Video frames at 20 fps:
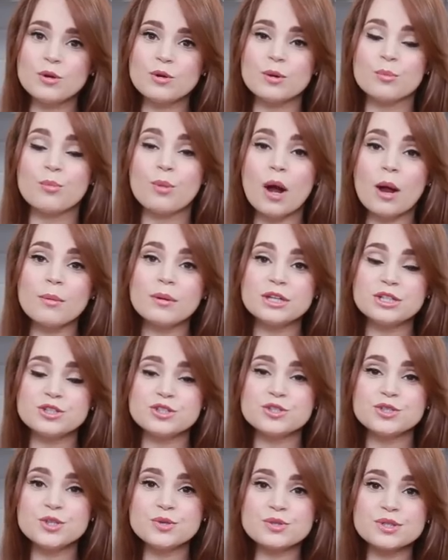you can probably
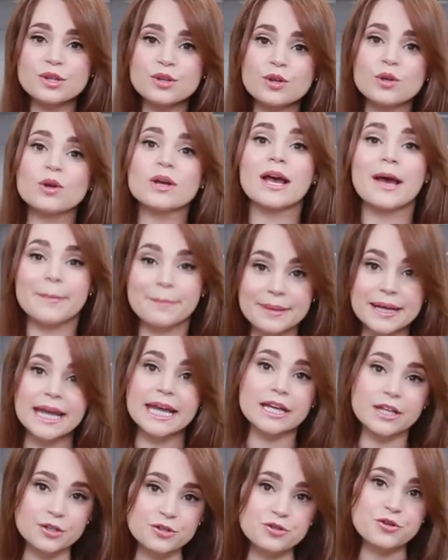just use a little
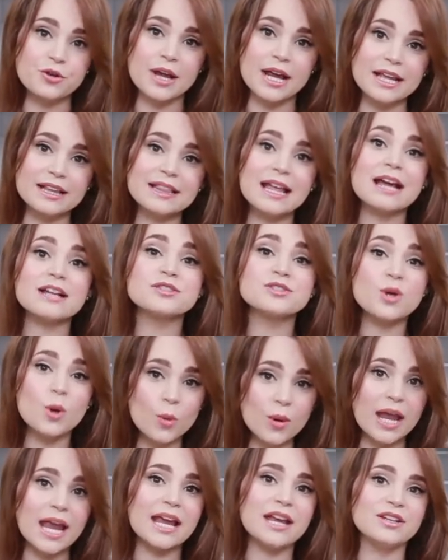cupcake tray. That's
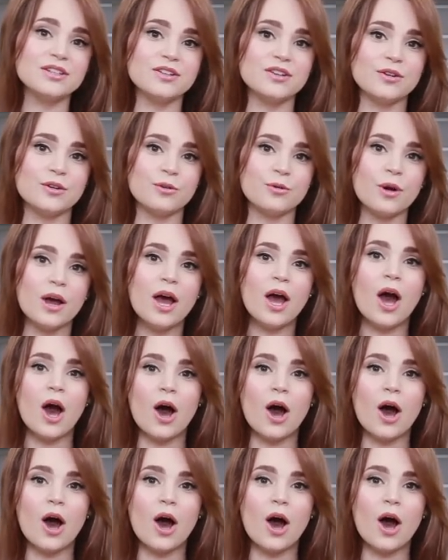okay too.